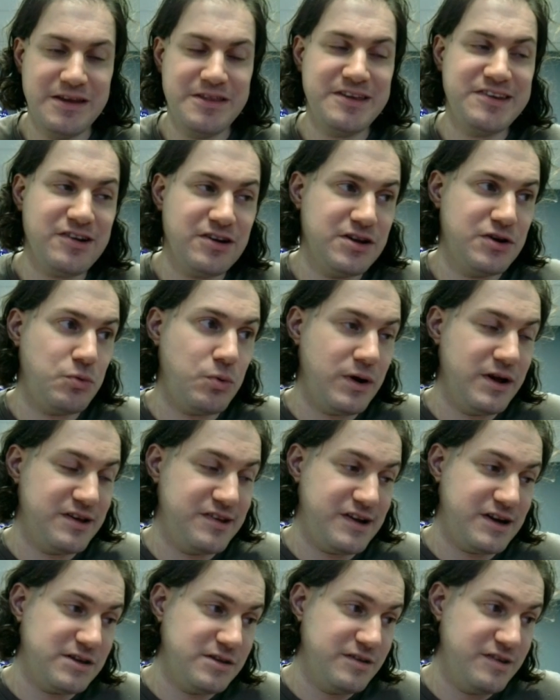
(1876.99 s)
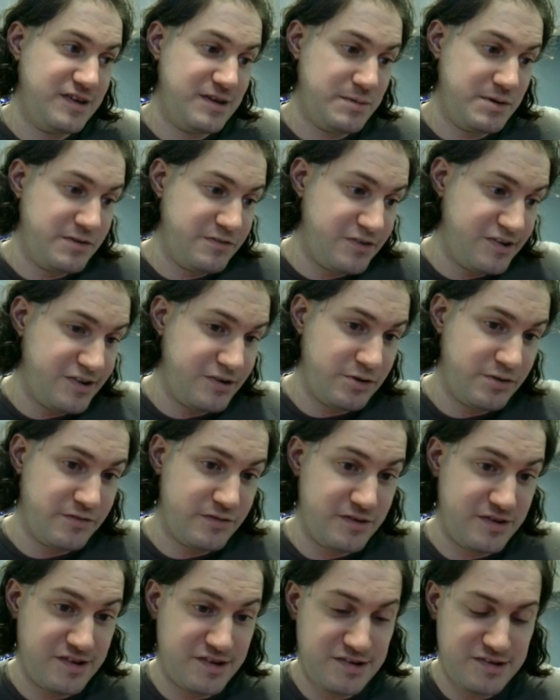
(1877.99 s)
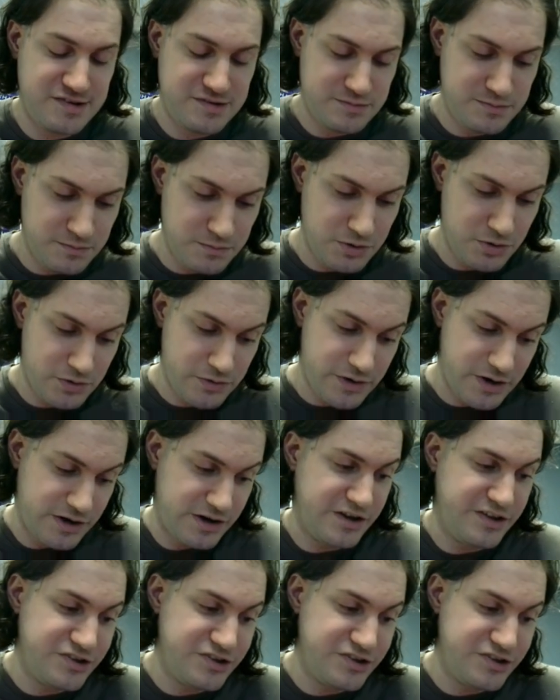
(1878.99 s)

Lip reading: that's not exactly the same adversarial versus bureaucratic.